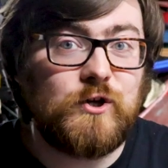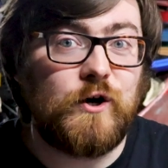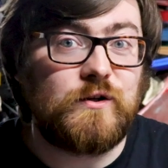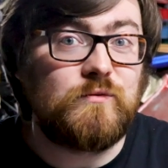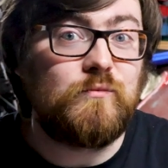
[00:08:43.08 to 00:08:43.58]

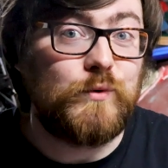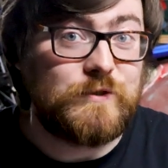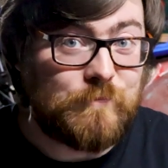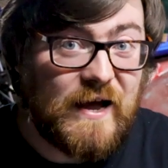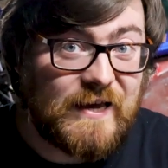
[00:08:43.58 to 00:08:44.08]
Tartan
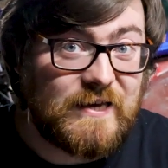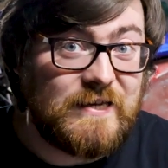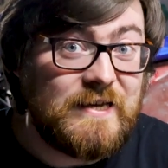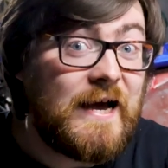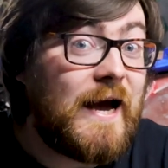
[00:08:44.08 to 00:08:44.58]
was back,
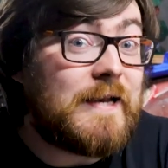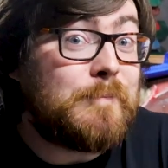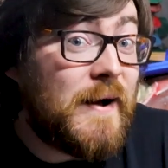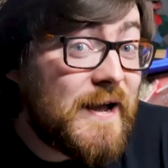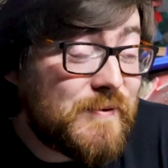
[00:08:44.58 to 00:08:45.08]
and
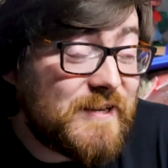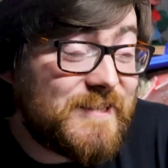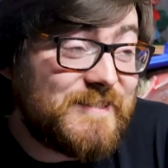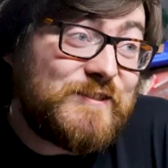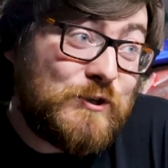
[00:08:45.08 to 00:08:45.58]
in my
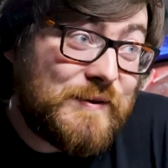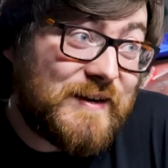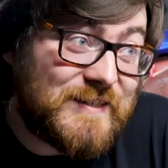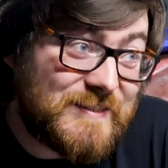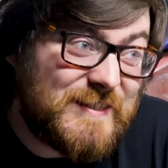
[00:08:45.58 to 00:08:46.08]
opinion, to be
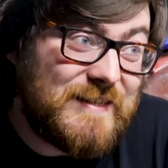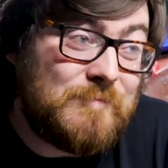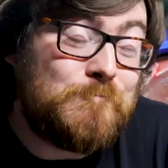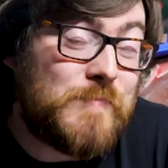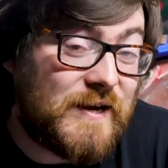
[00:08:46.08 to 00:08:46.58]
honest,
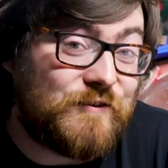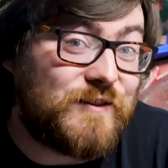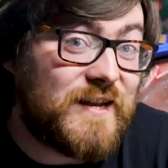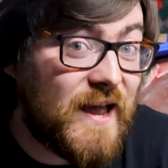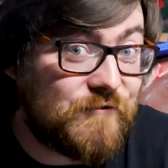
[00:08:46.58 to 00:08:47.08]
better
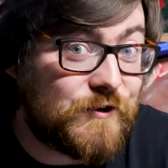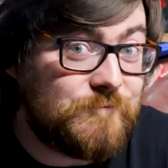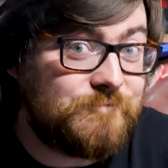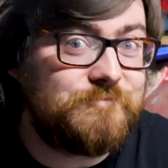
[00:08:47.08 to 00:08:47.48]
than ever.